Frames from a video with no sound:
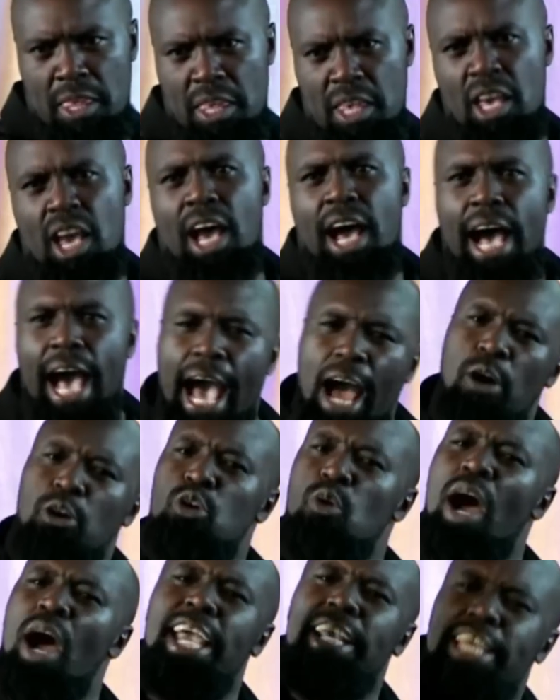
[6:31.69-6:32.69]
How do
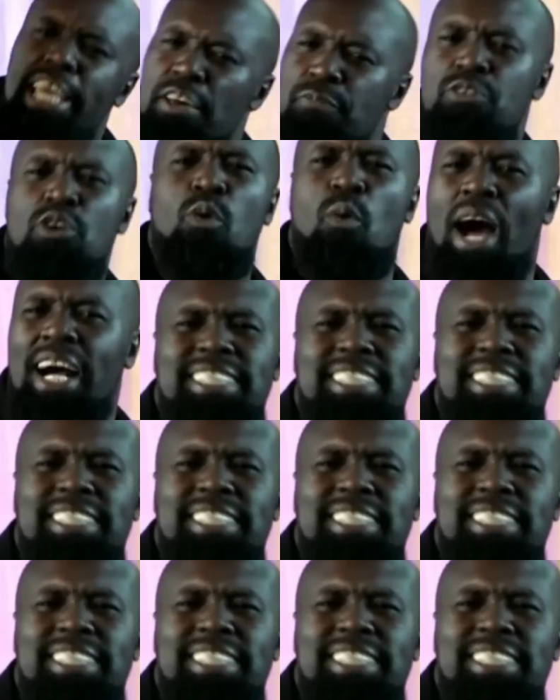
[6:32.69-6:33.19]
I give you what I